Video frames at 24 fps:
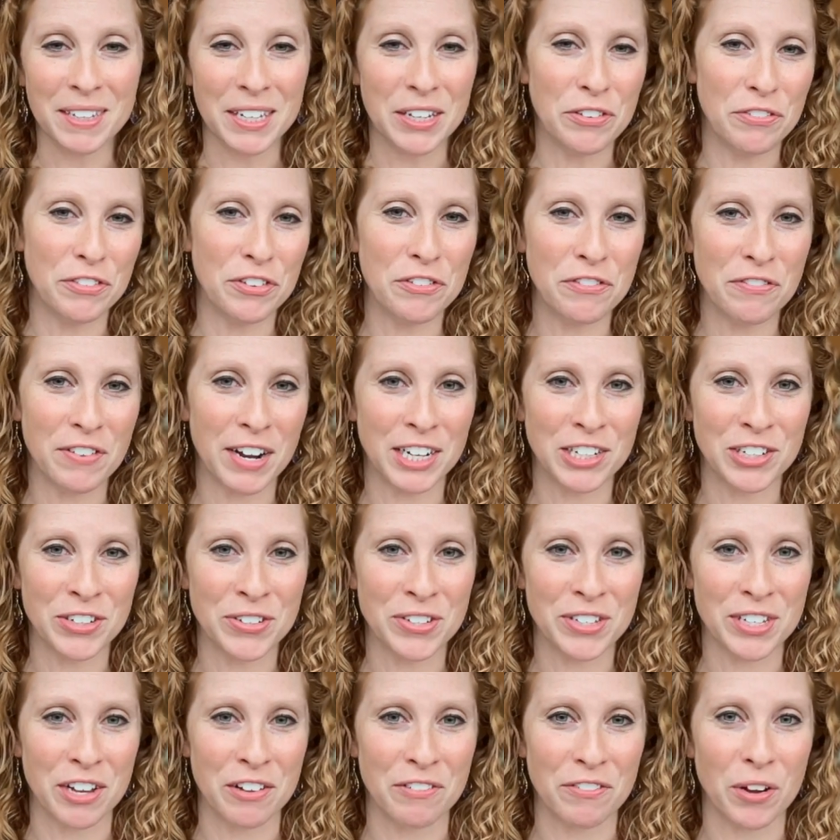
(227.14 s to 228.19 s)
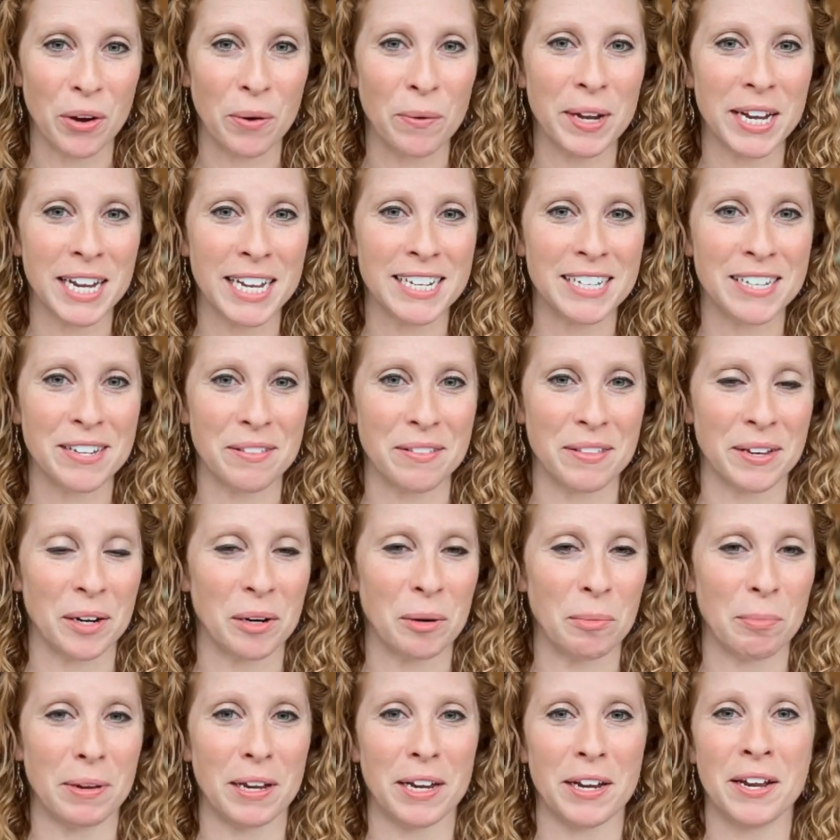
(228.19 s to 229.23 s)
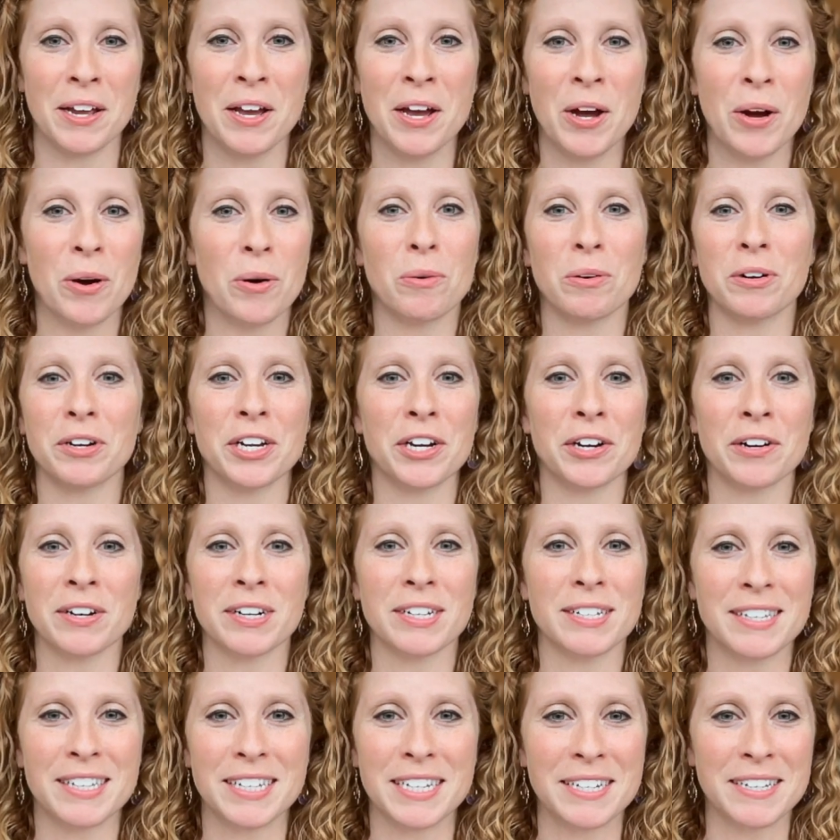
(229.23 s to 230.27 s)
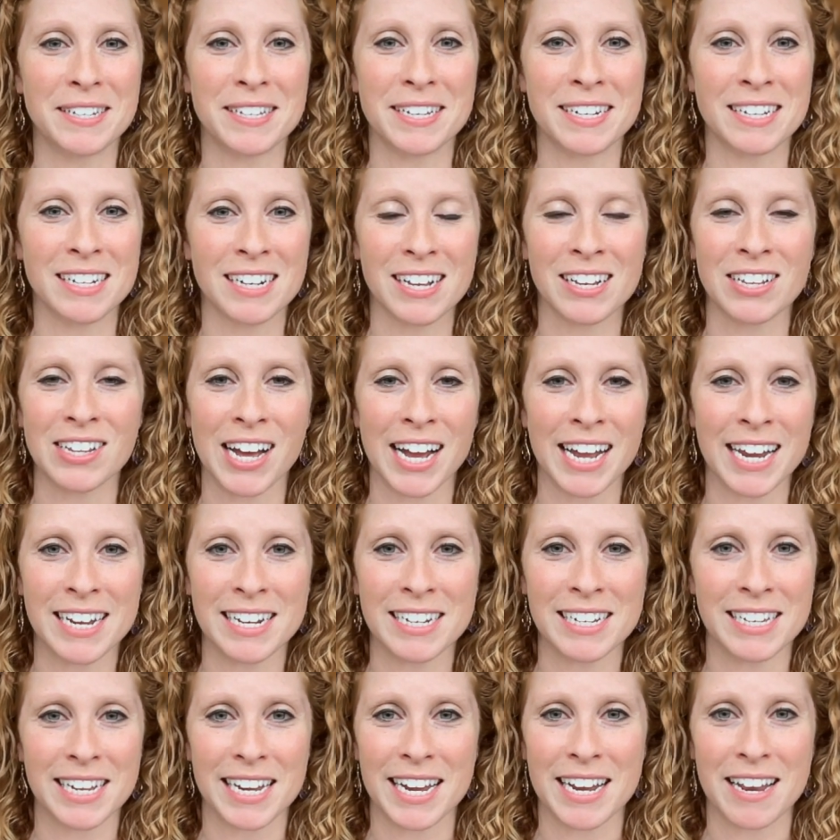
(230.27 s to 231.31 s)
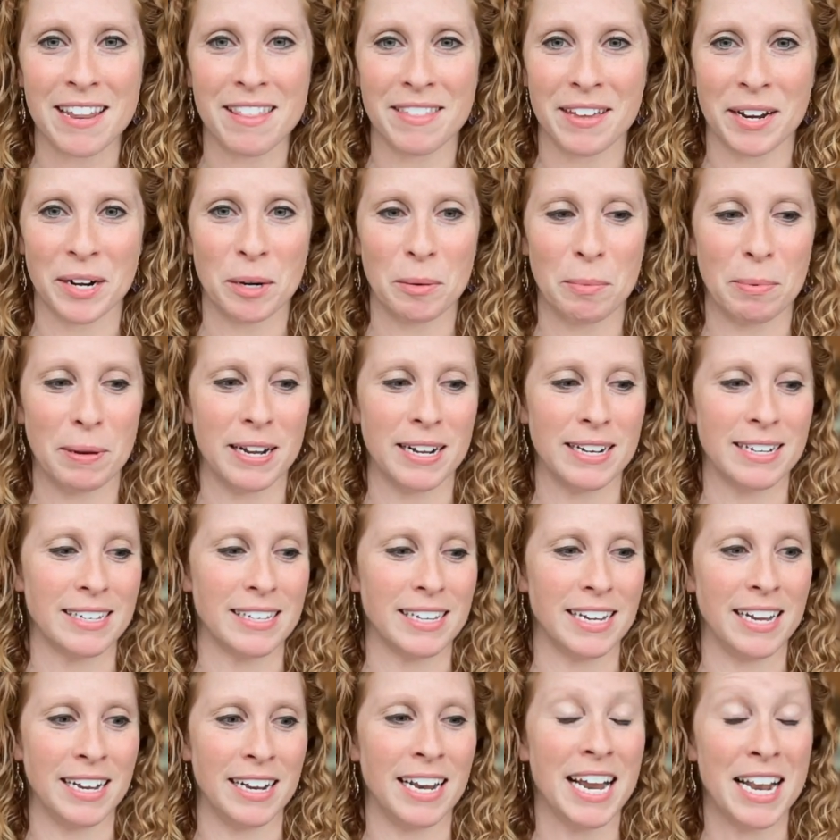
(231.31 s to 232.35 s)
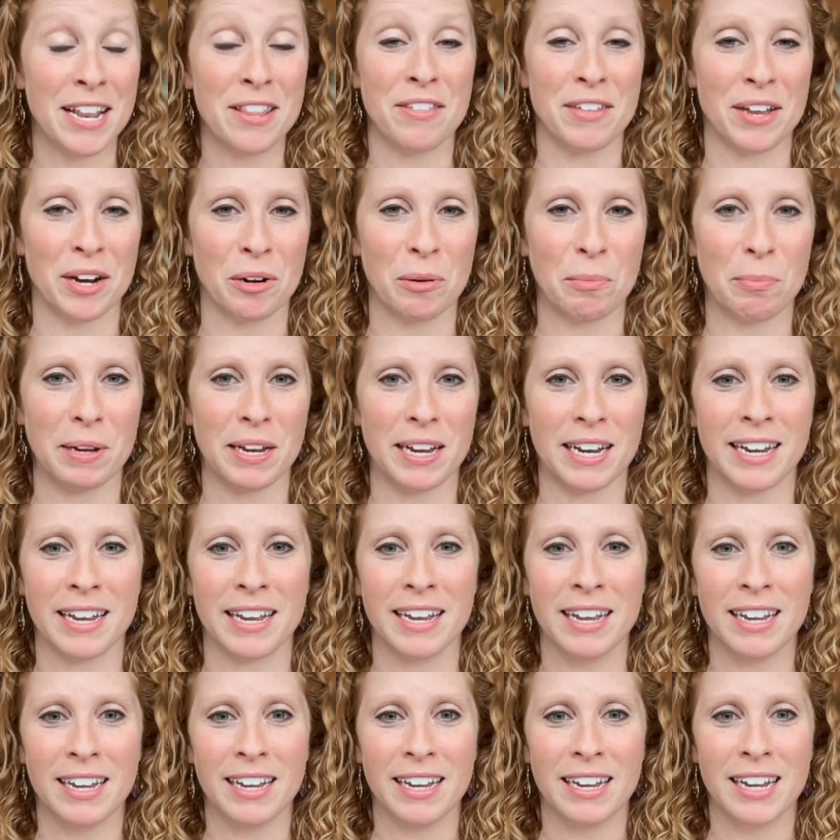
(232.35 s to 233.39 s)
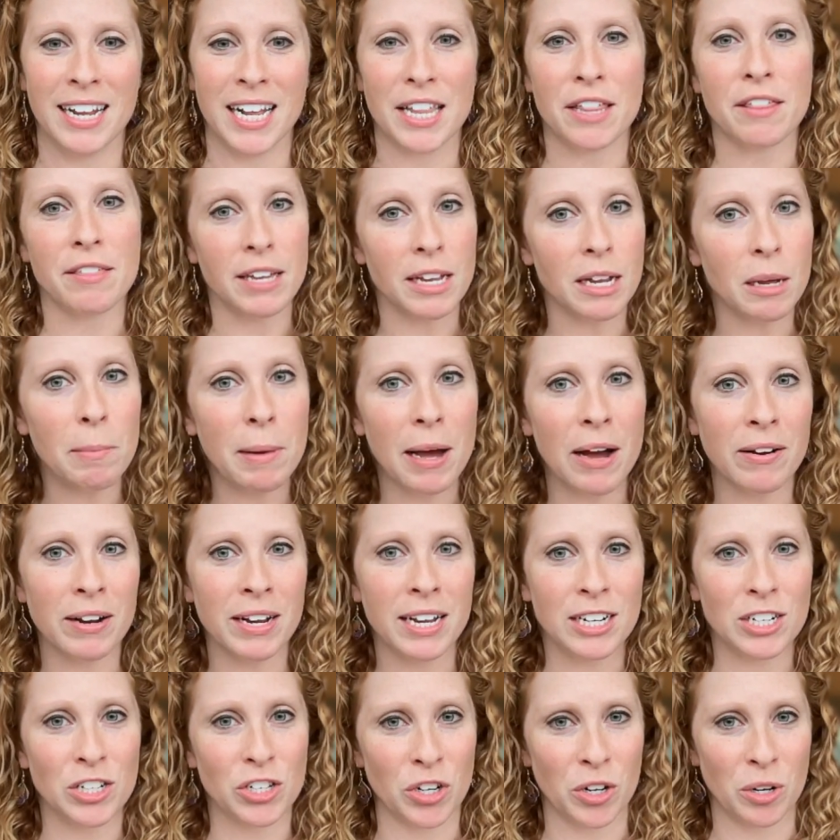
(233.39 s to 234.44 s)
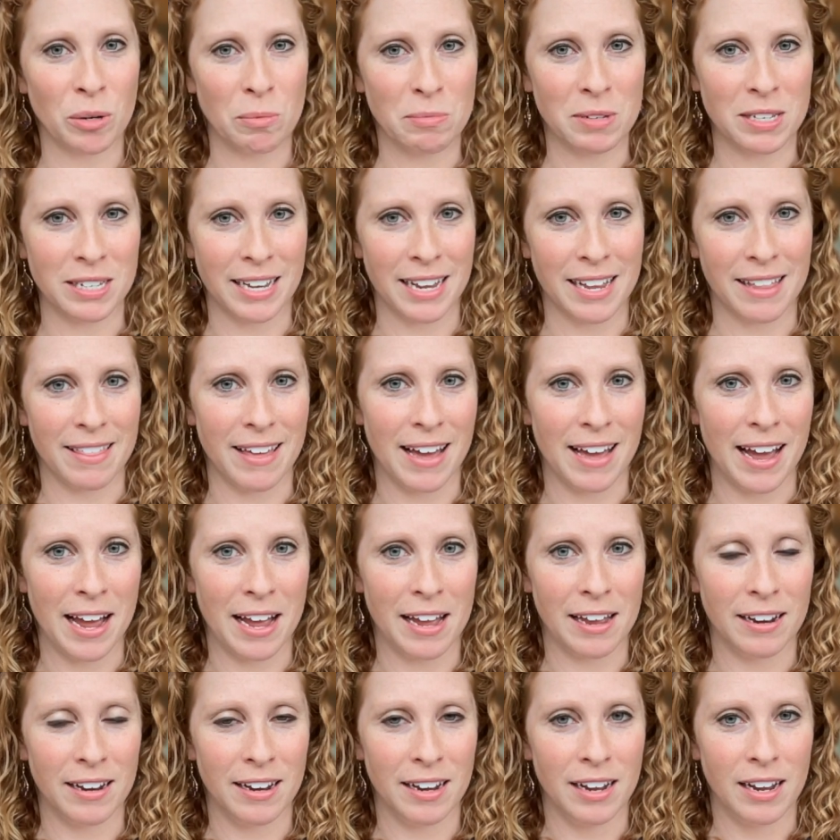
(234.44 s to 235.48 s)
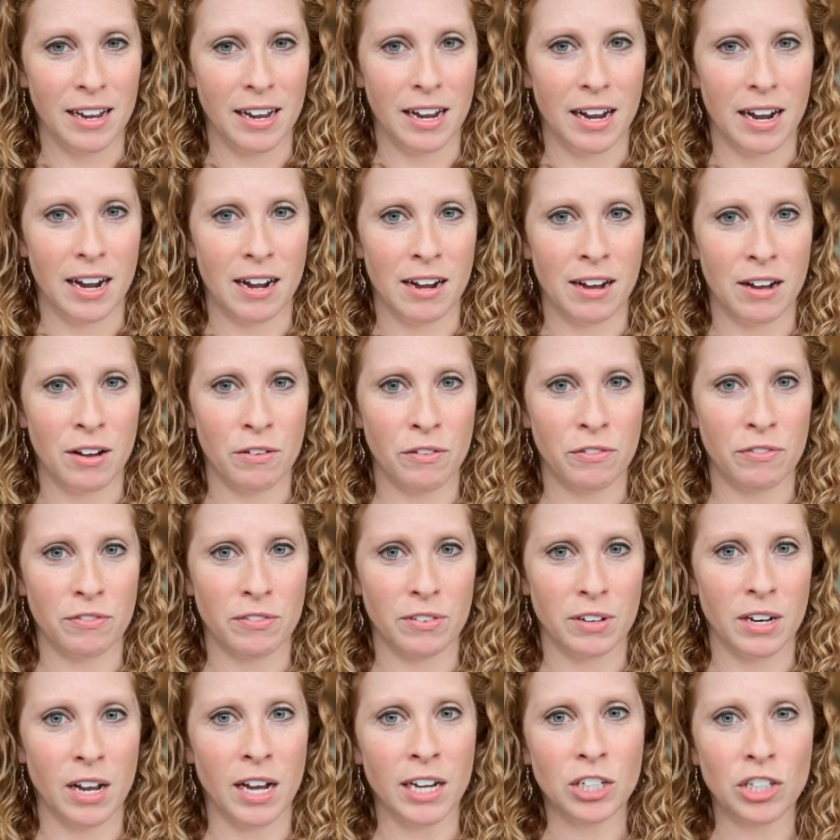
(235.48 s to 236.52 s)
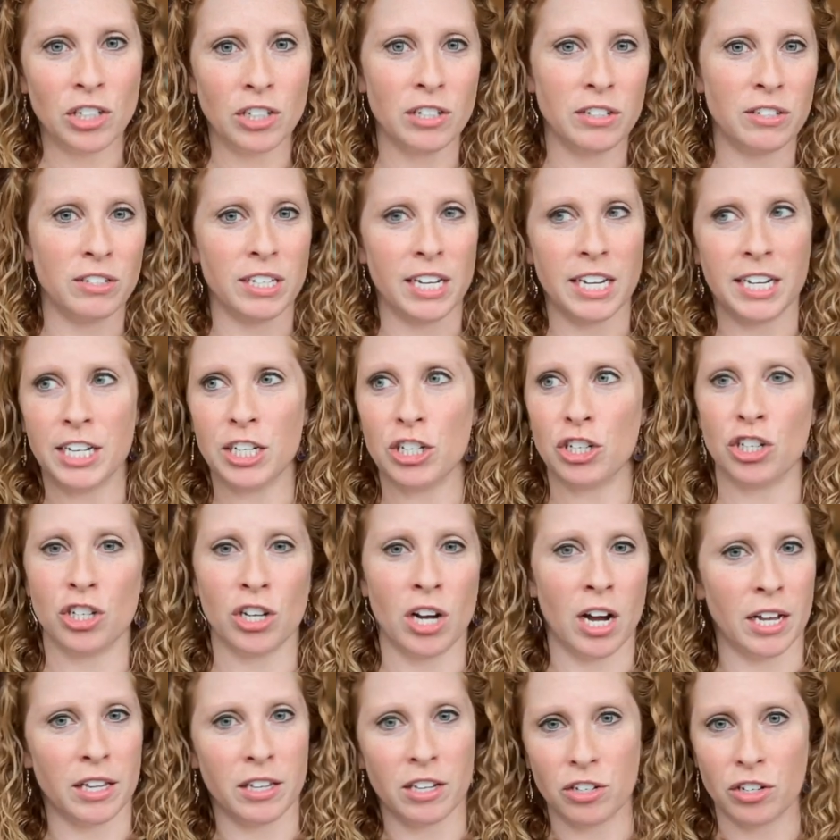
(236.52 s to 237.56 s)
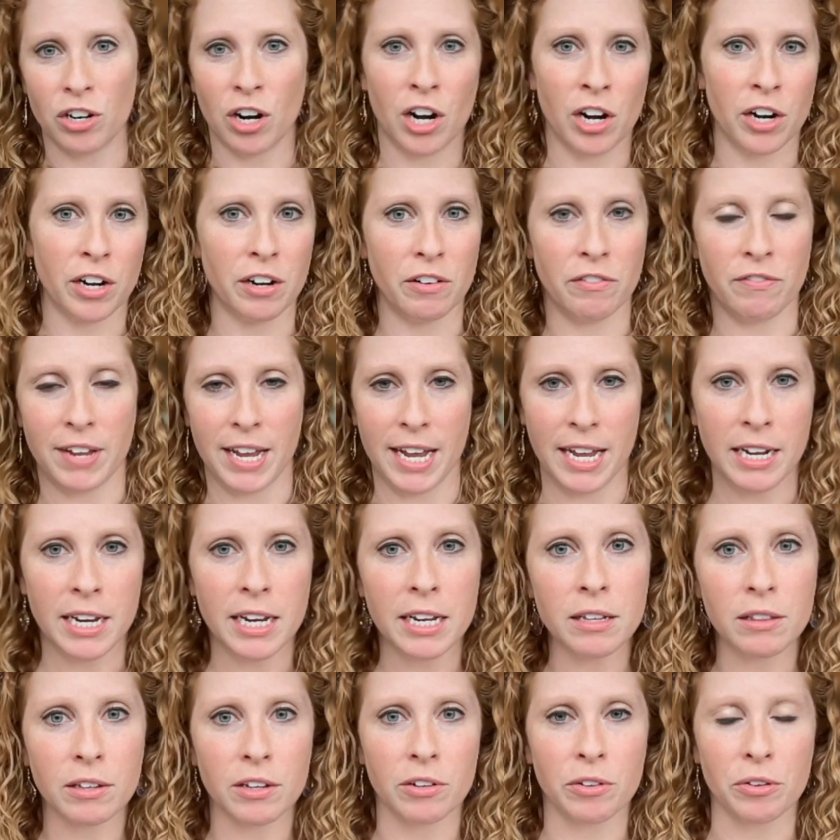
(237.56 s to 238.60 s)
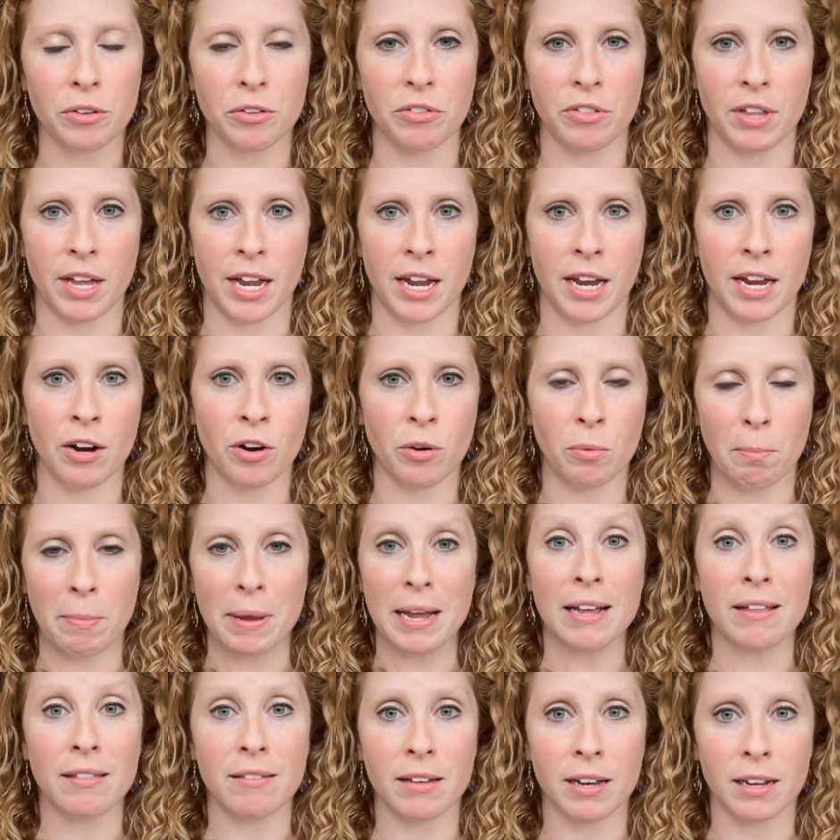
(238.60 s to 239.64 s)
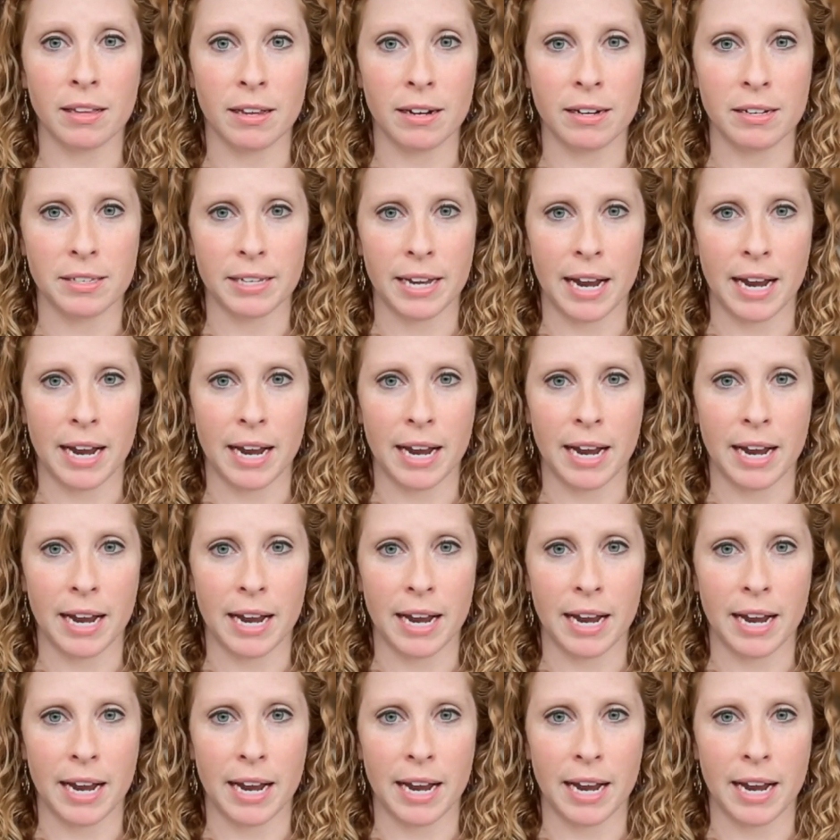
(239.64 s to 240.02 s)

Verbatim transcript: If you find yourself going into therapy or you're a seasoned client in therapist in therapy, think about it in terms like that of not just any shot in the dark of any little thing or big thing that has